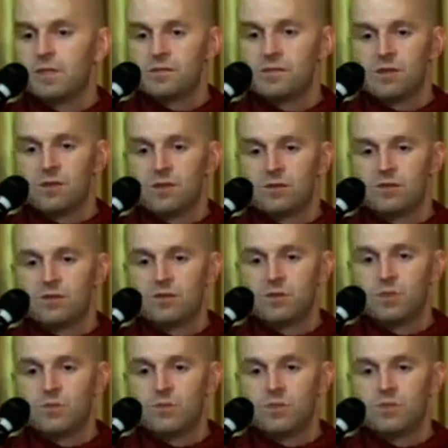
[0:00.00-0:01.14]
Is that all the
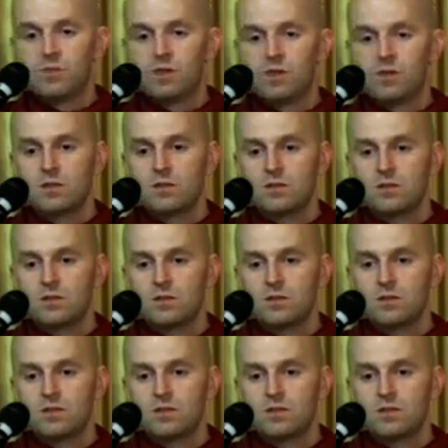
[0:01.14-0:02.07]
Supreme Buddha taught us?